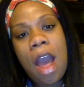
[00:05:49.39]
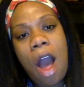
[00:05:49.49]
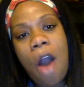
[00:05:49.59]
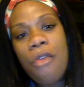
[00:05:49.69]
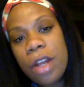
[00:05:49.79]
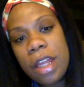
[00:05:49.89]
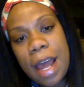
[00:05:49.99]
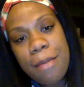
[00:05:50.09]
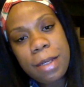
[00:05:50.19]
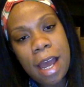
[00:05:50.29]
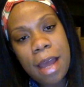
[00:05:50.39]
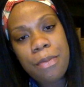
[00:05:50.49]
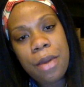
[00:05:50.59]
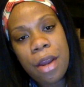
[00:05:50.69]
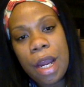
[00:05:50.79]
Over that time
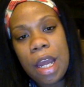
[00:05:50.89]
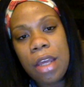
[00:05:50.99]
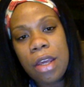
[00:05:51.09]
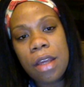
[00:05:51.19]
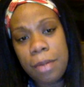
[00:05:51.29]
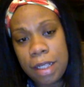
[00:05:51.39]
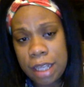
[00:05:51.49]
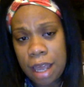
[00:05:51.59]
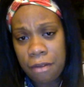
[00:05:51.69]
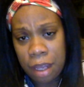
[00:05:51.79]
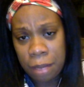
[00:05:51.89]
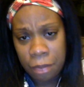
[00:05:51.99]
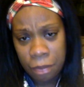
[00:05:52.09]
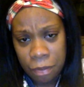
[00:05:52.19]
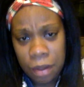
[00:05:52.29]
period, you could be saving
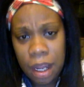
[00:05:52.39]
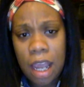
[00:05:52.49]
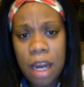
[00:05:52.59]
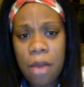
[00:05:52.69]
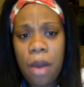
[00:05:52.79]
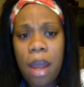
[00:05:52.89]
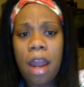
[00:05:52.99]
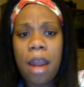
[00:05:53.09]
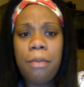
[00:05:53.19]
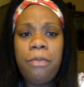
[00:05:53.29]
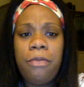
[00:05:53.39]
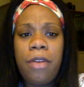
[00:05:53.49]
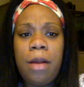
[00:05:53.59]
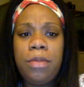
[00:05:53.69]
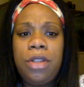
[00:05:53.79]
anywhere
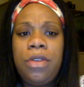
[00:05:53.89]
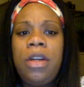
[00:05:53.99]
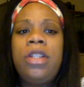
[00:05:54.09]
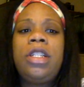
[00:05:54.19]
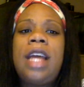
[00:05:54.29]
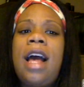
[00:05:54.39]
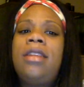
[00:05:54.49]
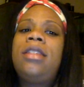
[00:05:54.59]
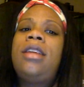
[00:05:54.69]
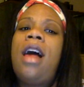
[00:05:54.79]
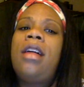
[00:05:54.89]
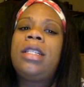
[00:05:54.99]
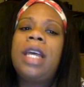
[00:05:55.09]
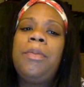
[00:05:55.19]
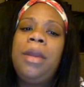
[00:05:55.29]
from
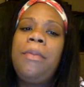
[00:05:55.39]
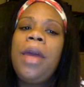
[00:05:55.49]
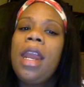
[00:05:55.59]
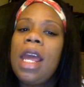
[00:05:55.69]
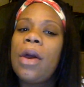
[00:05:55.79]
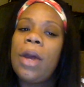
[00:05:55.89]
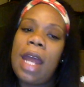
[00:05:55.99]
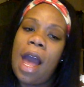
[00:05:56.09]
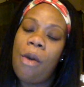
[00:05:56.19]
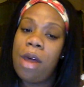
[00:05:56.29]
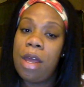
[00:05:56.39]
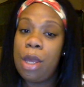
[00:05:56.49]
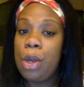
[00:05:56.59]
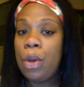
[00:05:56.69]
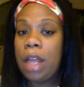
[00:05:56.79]
$200,000 up, depending on how well
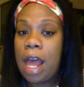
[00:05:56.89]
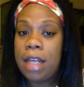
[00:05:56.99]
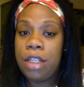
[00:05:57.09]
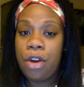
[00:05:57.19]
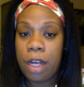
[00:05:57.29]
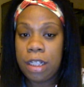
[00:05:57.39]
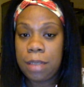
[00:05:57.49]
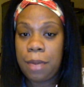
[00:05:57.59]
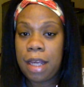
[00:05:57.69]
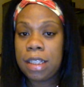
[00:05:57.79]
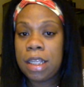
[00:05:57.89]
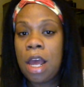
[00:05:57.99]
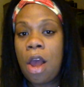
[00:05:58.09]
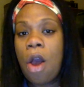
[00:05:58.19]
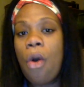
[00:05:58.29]
you utilize your green space.
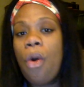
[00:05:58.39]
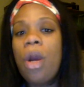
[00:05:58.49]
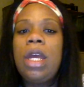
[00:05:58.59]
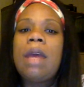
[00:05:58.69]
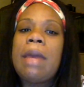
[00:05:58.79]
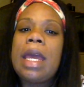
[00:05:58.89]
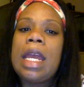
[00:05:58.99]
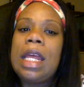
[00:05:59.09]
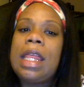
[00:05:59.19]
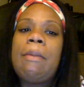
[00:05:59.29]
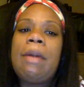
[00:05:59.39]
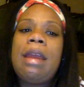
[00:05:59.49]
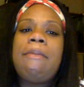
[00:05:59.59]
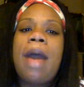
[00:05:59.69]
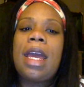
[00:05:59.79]
Or you can be getting that
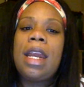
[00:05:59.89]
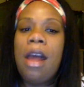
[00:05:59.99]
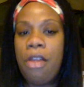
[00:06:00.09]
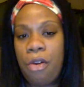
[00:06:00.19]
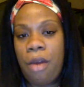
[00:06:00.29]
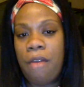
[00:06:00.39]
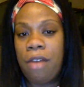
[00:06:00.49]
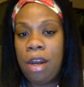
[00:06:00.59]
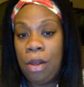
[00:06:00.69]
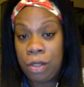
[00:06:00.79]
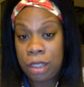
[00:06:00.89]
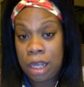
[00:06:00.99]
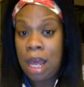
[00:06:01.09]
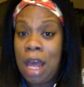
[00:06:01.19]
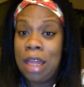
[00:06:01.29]
money back in other revenues,
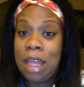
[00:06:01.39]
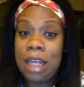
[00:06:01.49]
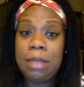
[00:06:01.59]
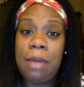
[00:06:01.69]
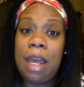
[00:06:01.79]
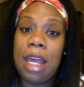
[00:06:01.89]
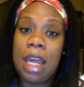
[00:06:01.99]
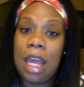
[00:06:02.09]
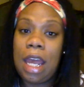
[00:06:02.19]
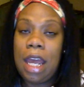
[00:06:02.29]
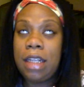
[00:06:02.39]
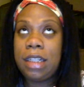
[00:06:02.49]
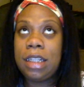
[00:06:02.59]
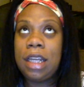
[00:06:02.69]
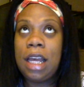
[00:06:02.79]
thus making
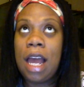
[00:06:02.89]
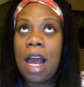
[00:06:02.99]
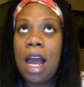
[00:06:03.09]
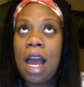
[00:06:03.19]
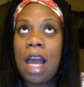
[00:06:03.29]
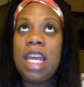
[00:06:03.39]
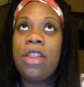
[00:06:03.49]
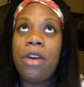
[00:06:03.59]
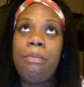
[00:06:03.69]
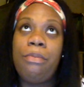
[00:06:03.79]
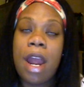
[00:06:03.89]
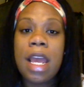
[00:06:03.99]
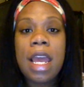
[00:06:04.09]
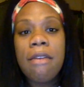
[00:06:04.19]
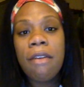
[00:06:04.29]
it either
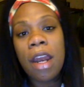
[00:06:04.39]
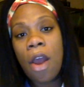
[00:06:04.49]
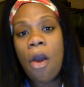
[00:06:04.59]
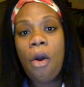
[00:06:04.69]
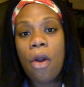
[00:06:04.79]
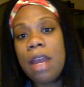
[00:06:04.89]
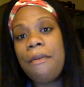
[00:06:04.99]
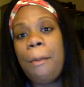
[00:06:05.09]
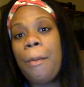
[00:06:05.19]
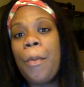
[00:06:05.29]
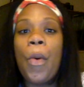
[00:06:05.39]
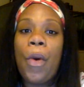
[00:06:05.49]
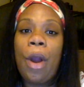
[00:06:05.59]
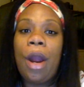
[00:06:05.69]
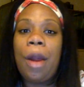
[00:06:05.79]
break even or even
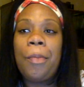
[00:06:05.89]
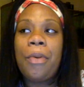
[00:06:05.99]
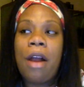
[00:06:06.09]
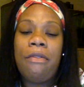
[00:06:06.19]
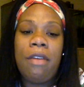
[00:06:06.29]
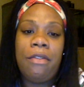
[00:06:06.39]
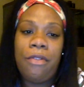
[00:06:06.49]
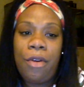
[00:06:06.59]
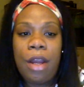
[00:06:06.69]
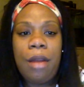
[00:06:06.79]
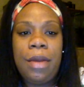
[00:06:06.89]
more profit for your